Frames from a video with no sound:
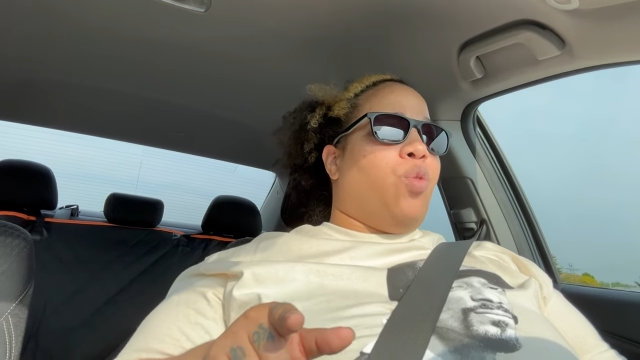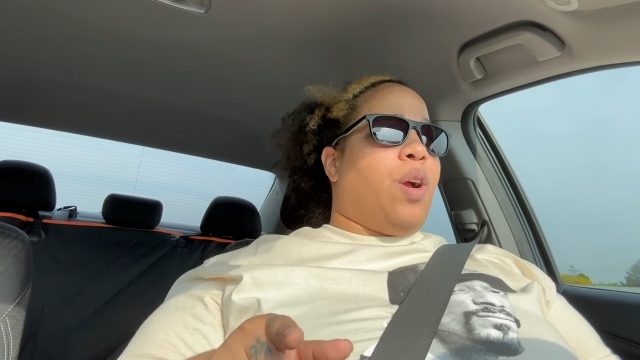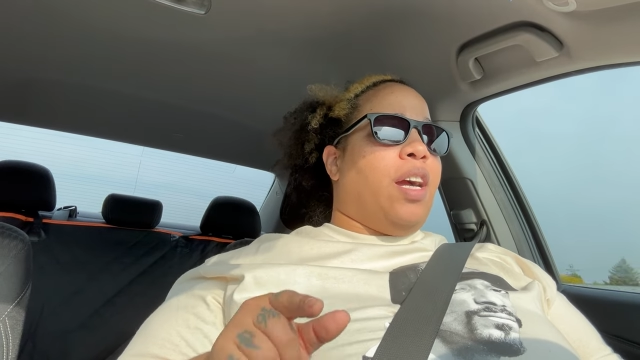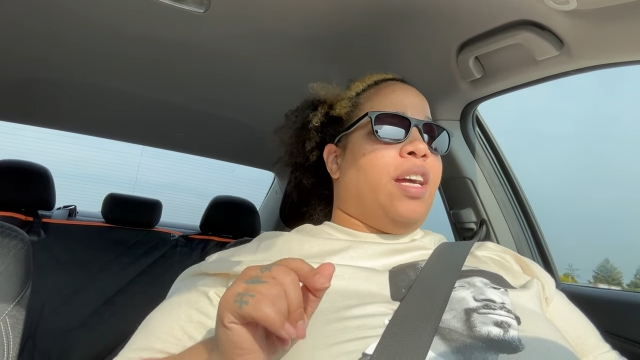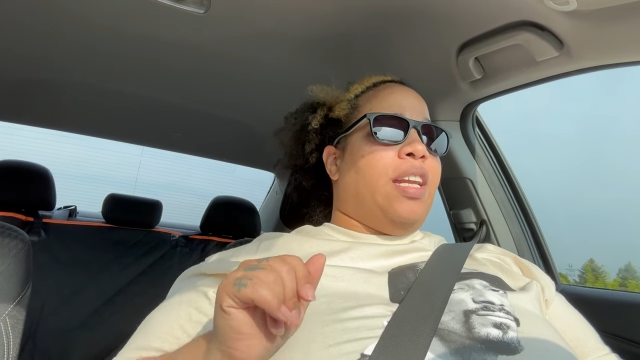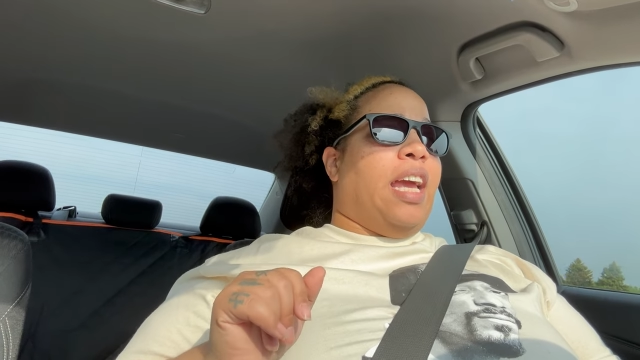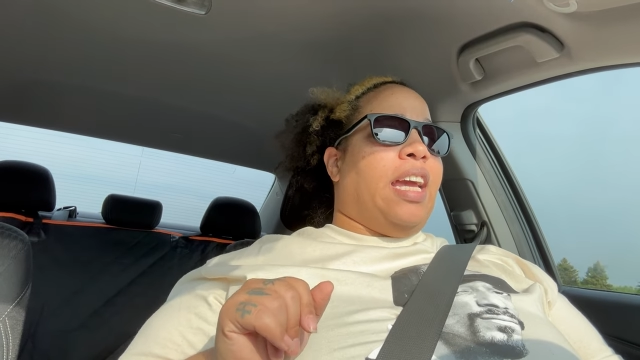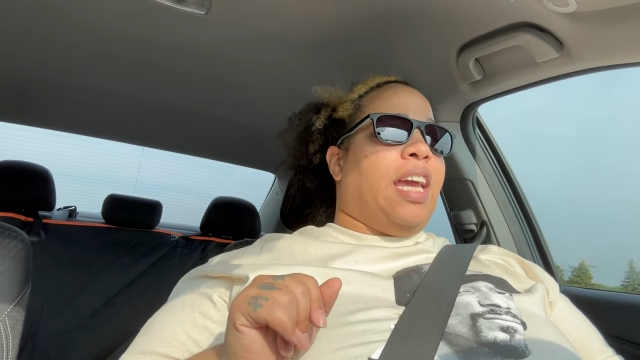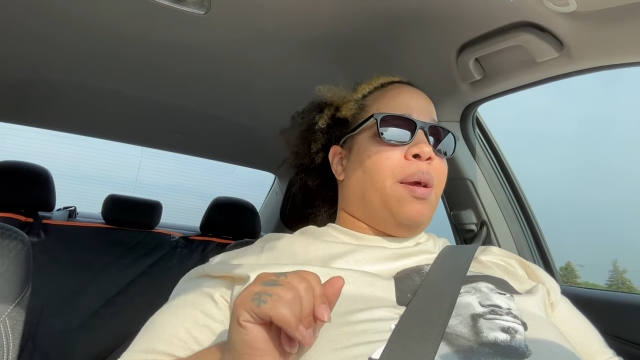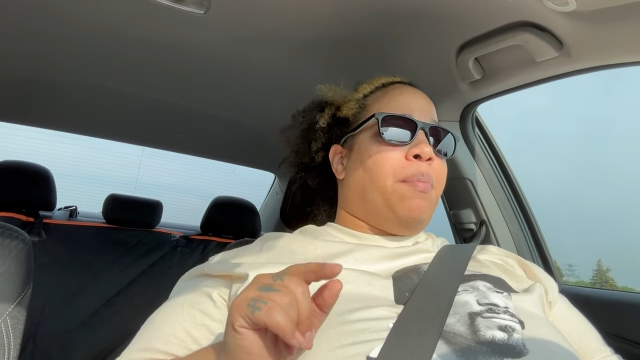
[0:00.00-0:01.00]
run
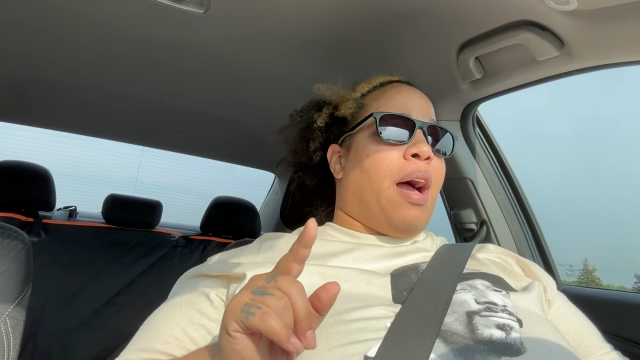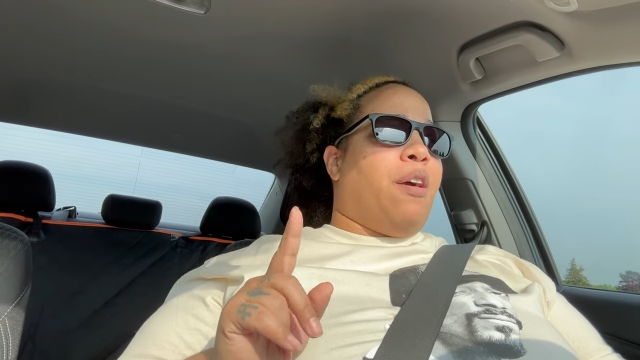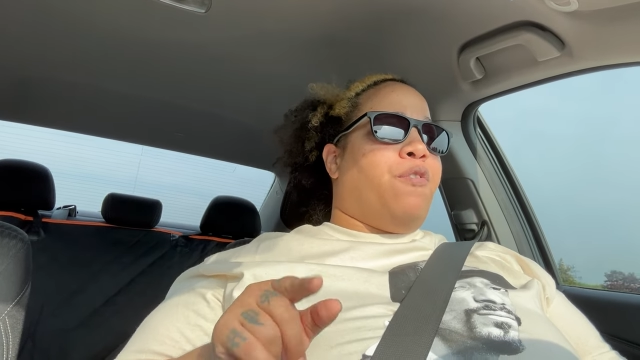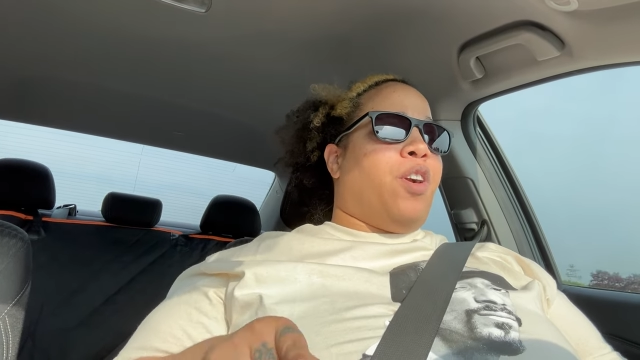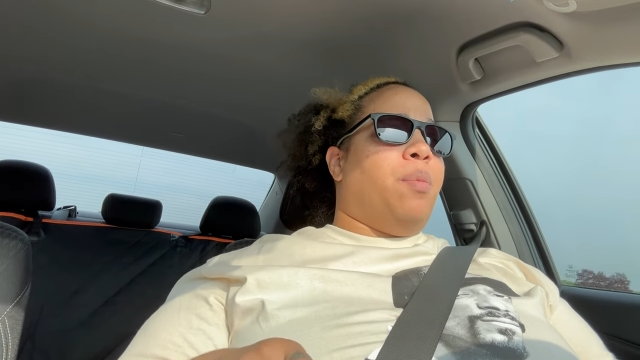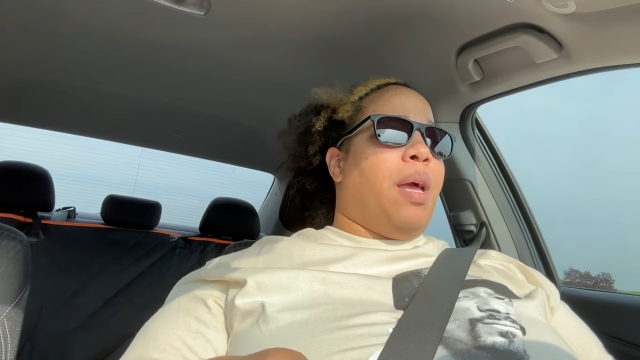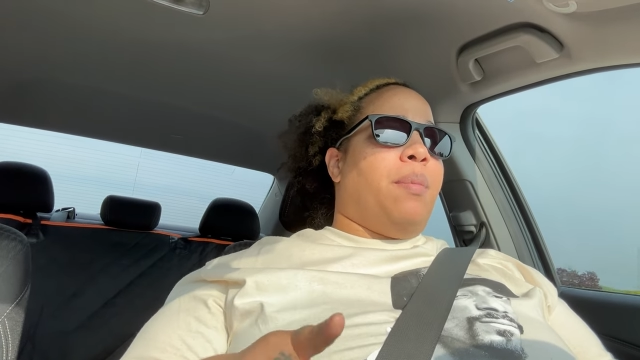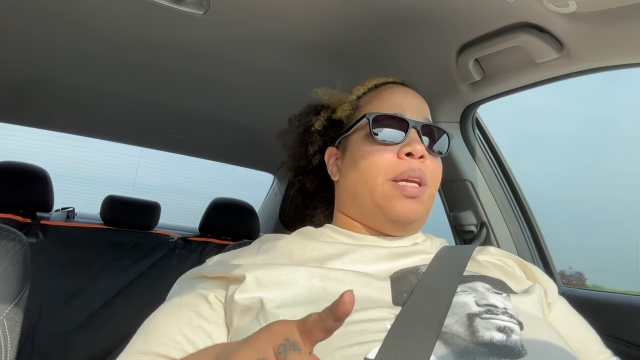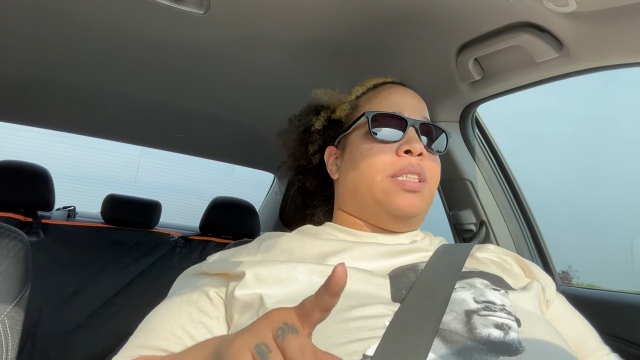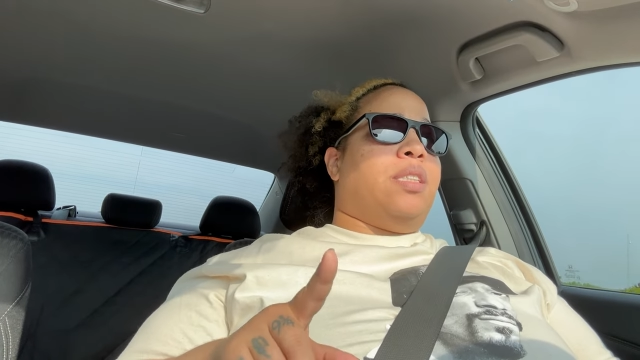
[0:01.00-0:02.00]
and get my fur
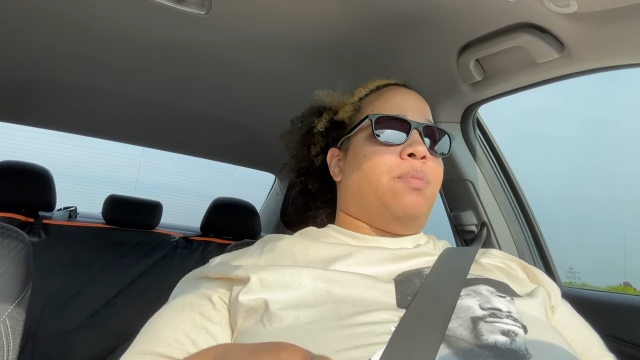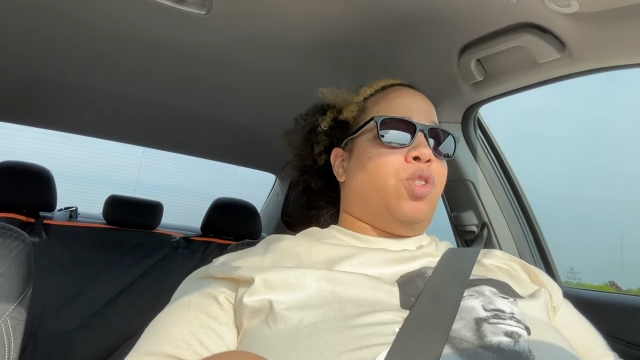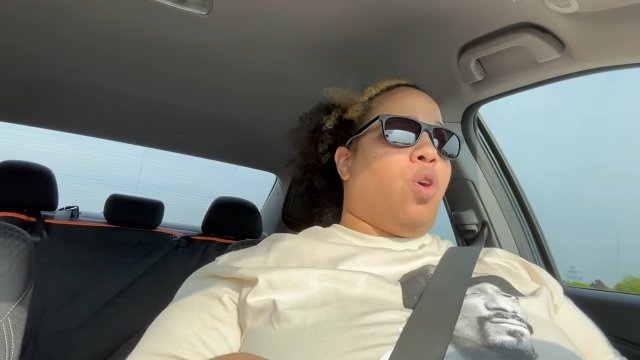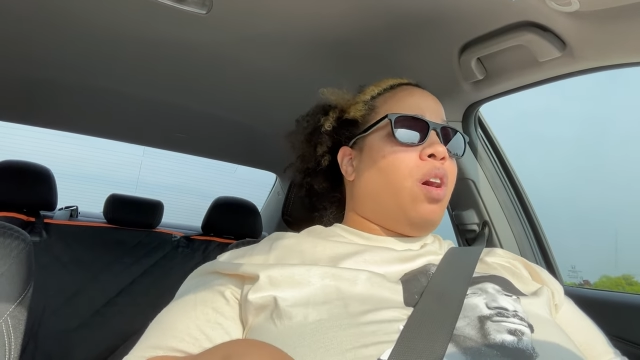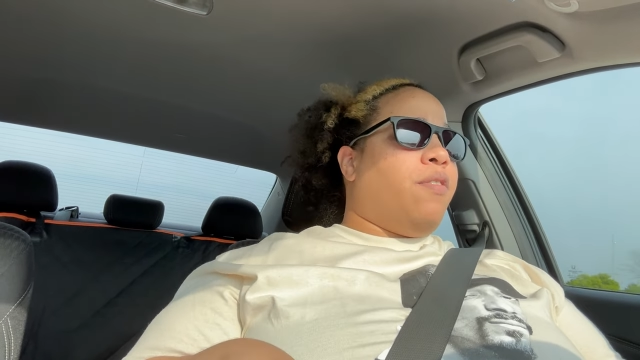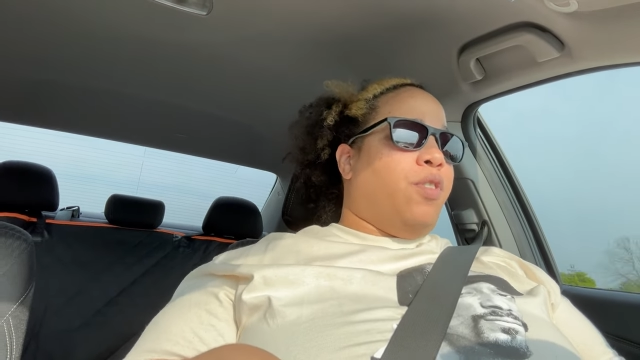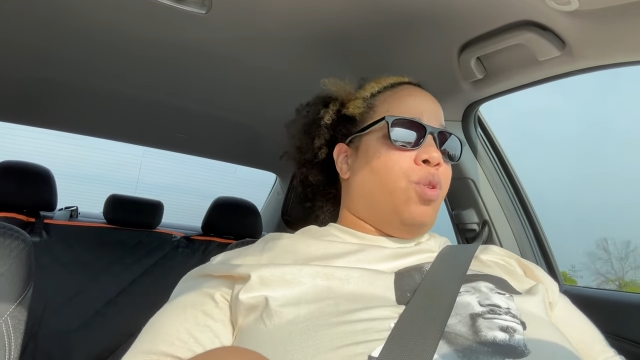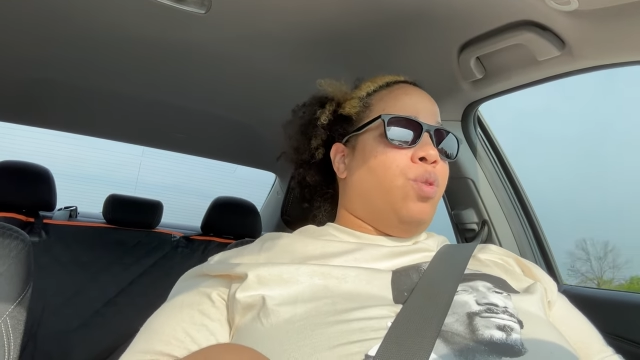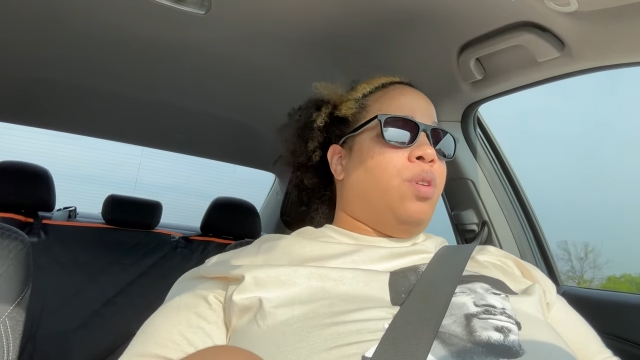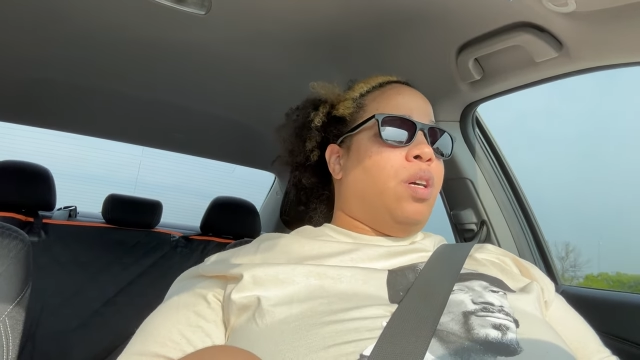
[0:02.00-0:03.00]
baby some dog
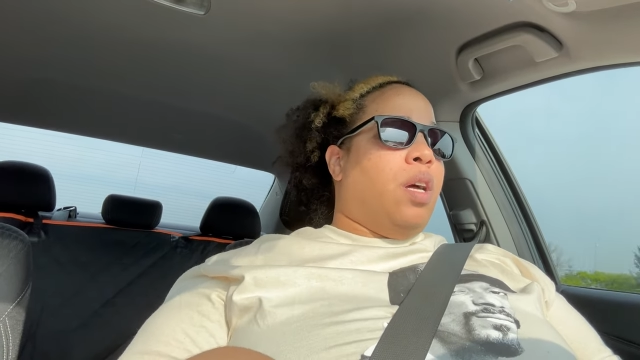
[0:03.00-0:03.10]
food